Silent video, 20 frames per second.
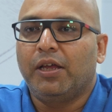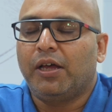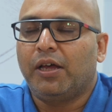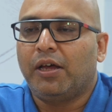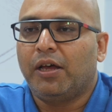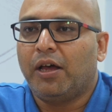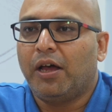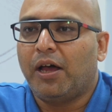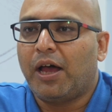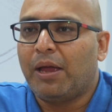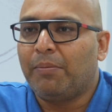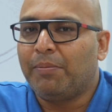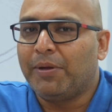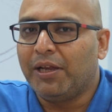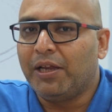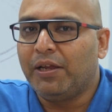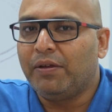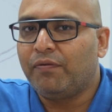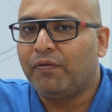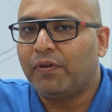I
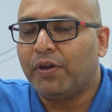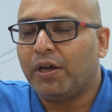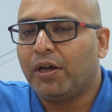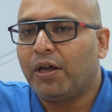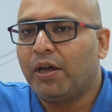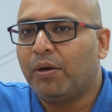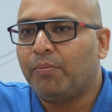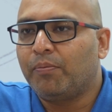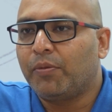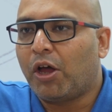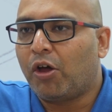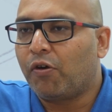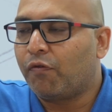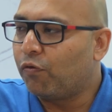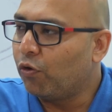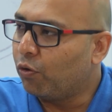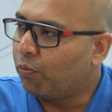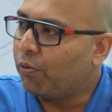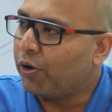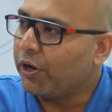believe our
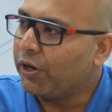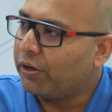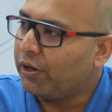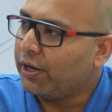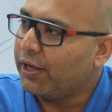footprint